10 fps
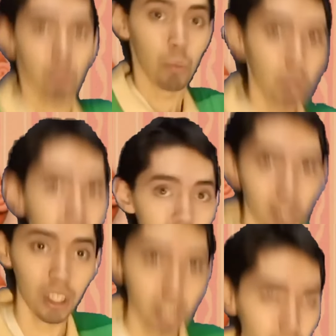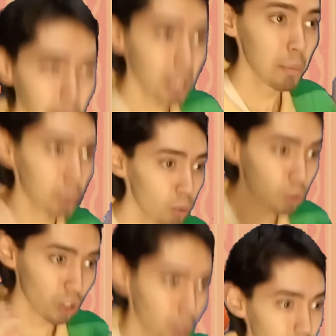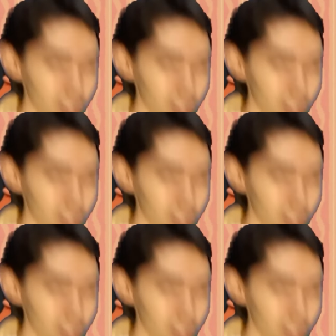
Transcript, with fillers: We are gonna play Blue's Clues,